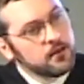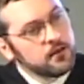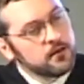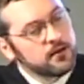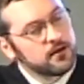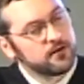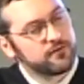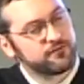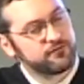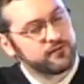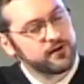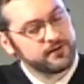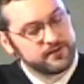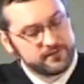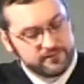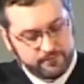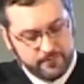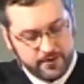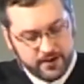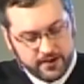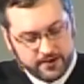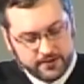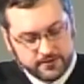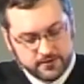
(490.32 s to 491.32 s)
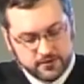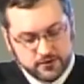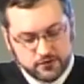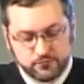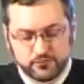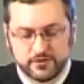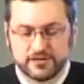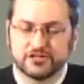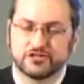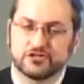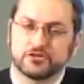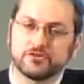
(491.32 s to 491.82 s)
A friend of mine,
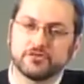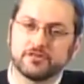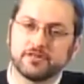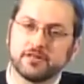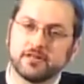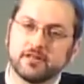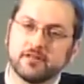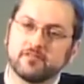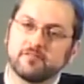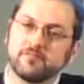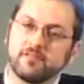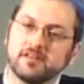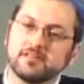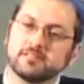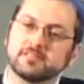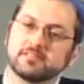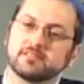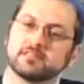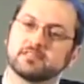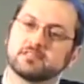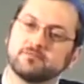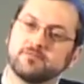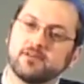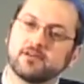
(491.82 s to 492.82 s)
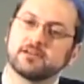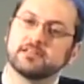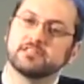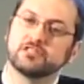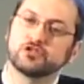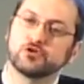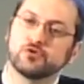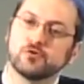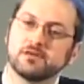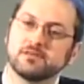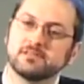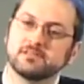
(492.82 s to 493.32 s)
Richard, faced this very
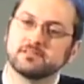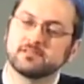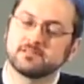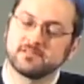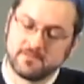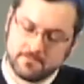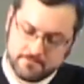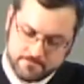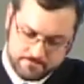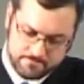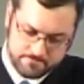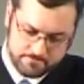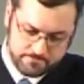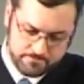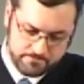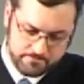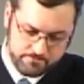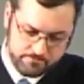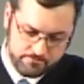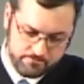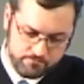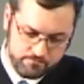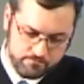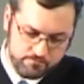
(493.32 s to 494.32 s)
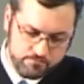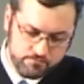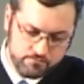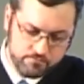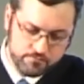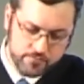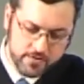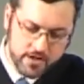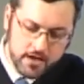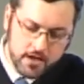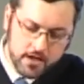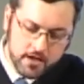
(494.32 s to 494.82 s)
choice.
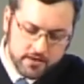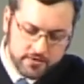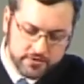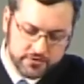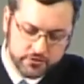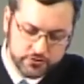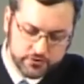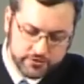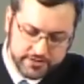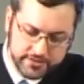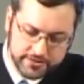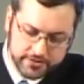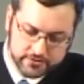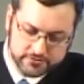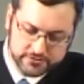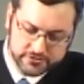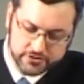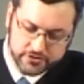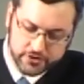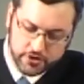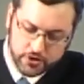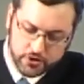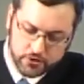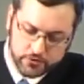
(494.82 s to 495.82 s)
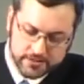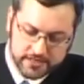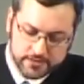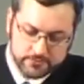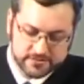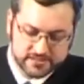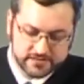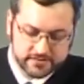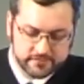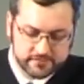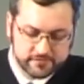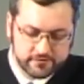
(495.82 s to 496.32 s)
Thirty years ago, he
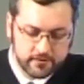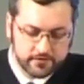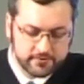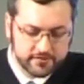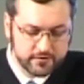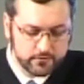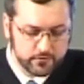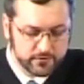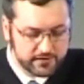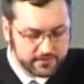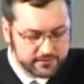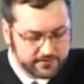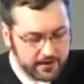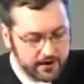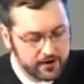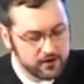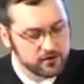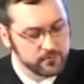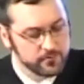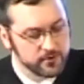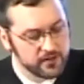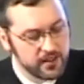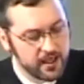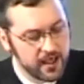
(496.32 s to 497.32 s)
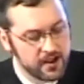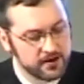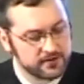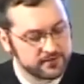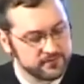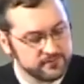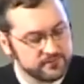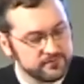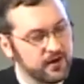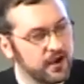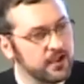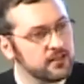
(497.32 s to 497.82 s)
was confronted with a terrible act
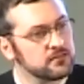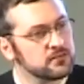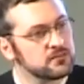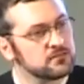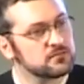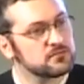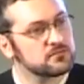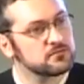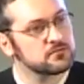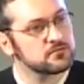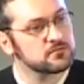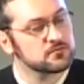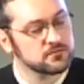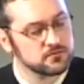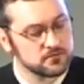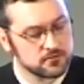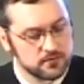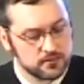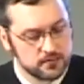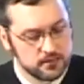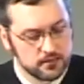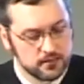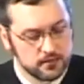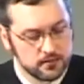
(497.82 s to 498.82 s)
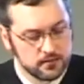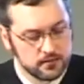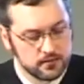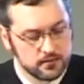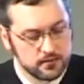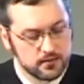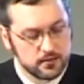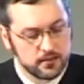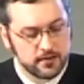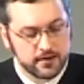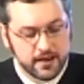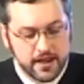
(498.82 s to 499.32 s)
of violence,
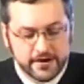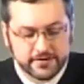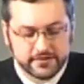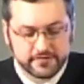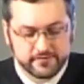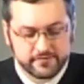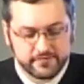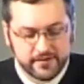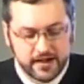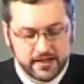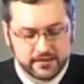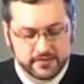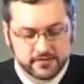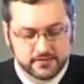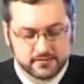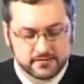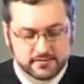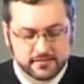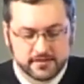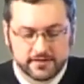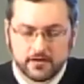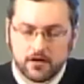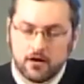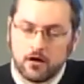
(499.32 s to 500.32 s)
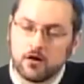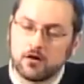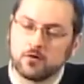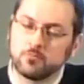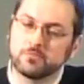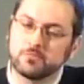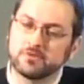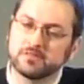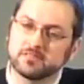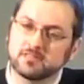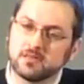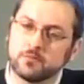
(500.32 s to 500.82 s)
an act of violence that
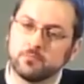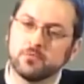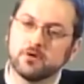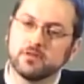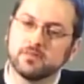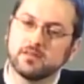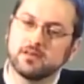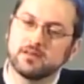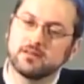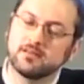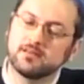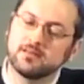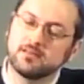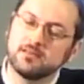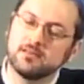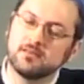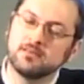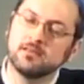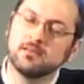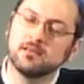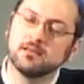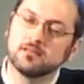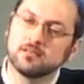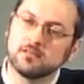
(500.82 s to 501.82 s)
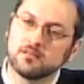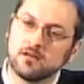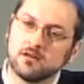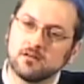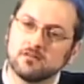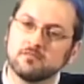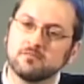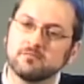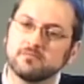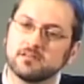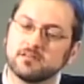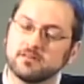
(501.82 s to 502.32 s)
harmed someone that he
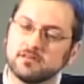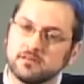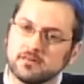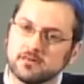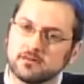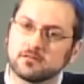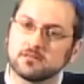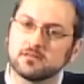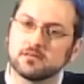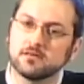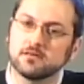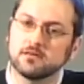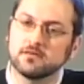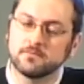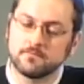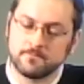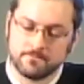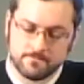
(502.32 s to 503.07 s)
loved dearly.